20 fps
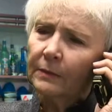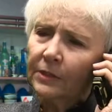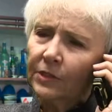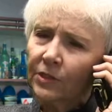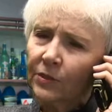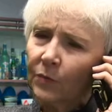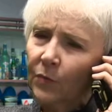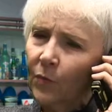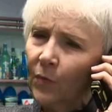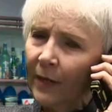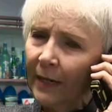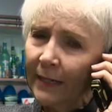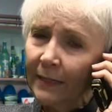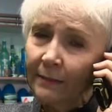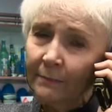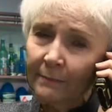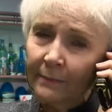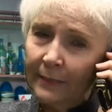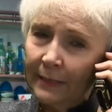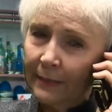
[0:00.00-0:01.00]
Just wait a
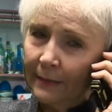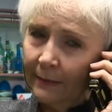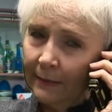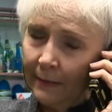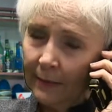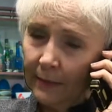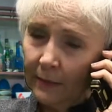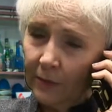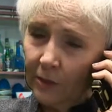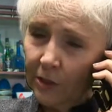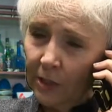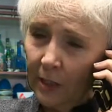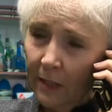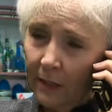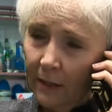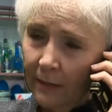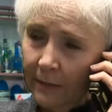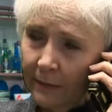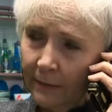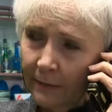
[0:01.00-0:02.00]
minute there,
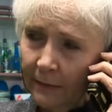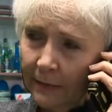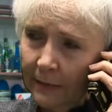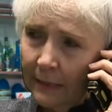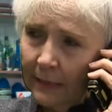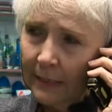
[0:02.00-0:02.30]
John.